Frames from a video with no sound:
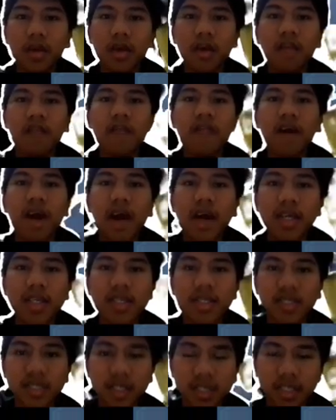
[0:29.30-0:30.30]
of
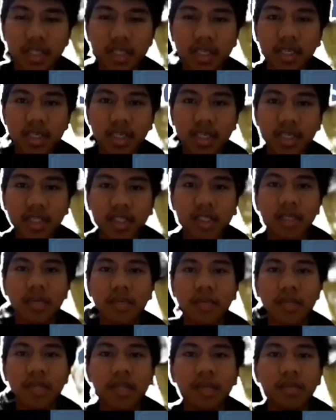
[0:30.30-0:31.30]
ICT in
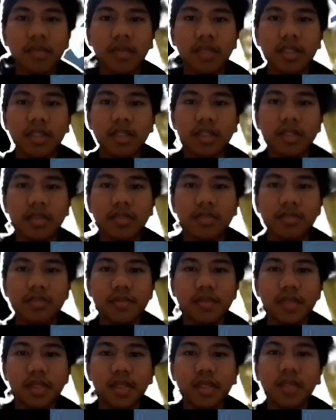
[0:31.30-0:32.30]
the Philippines.
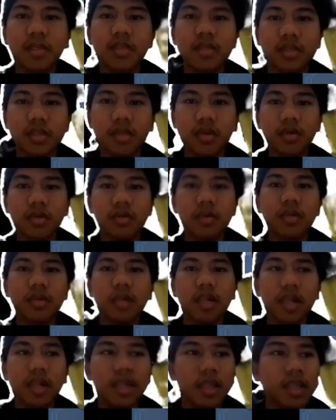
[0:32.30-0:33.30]
So,
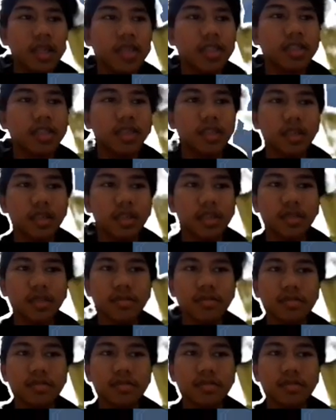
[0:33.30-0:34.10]
let's start.